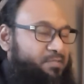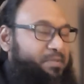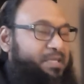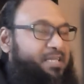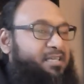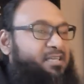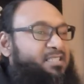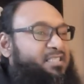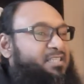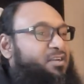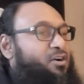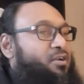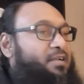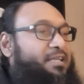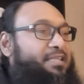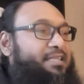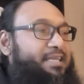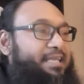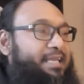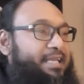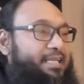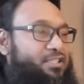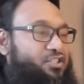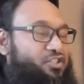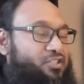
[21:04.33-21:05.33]
because all in the
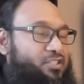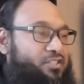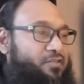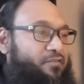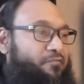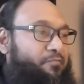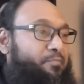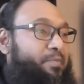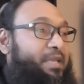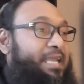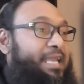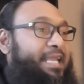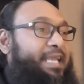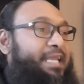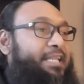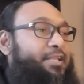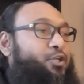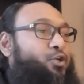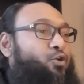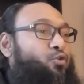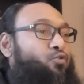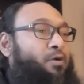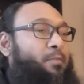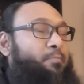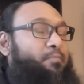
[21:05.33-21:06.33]
interest of making
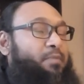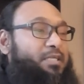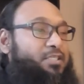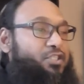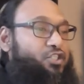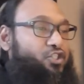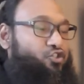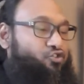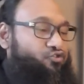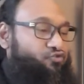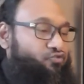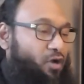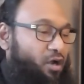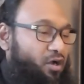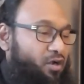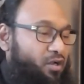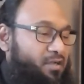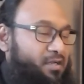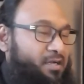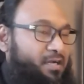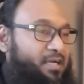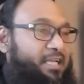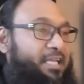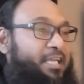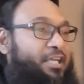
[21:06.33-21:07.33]
Europe
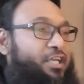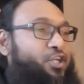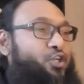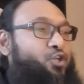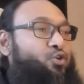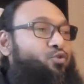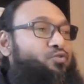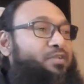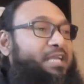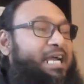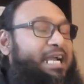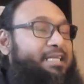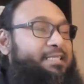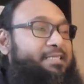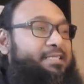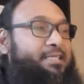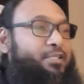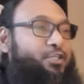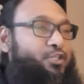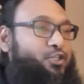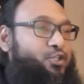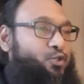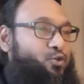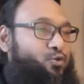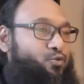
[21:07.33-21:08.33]
stronger, united
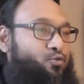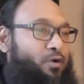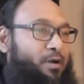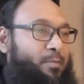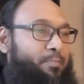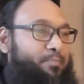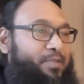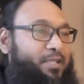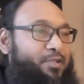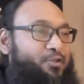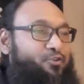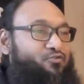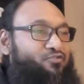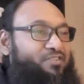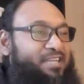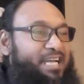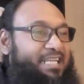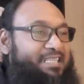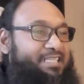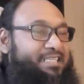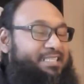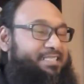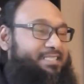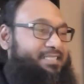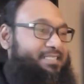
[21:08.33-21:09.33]
Europe, the
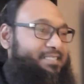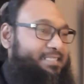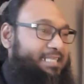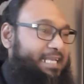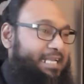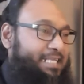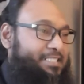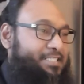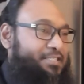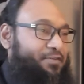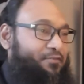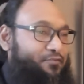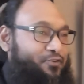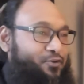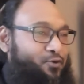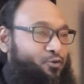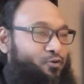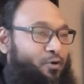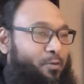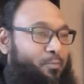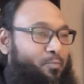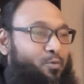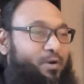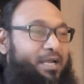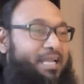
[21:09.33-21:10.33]
United States of
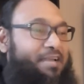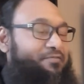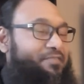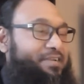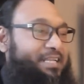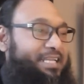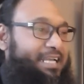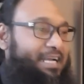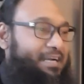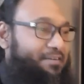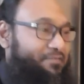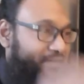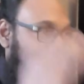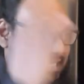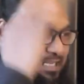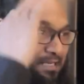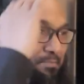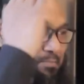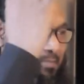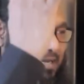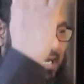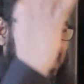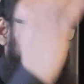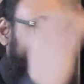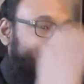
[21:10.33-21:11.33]
Europe, whatever they have in their
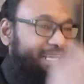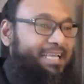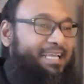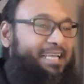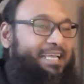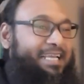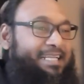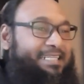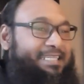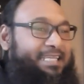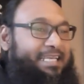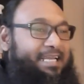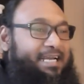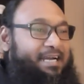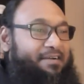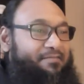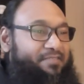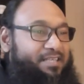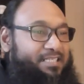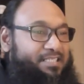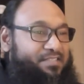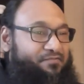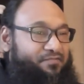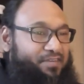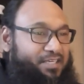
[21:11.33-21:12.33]
mind, they have
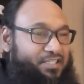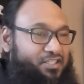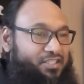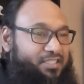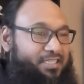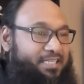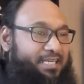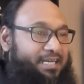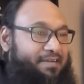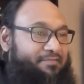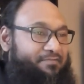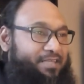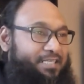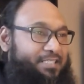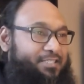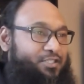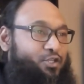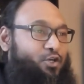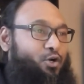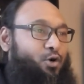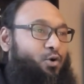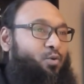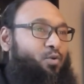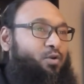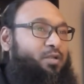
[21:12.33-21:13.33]
this vision, they have this
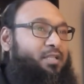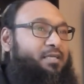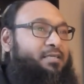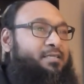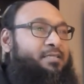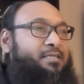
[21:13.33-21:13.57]
goal.